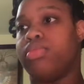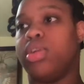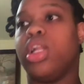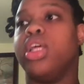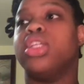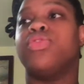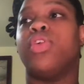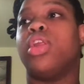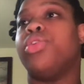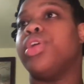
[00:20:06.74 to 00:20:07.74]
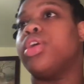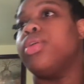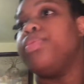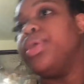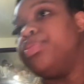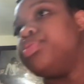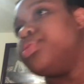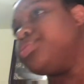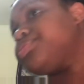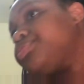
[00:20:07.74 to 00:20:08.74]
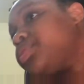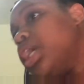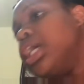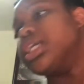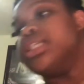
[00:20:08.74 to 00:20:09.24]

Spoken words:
clinics for low income people, because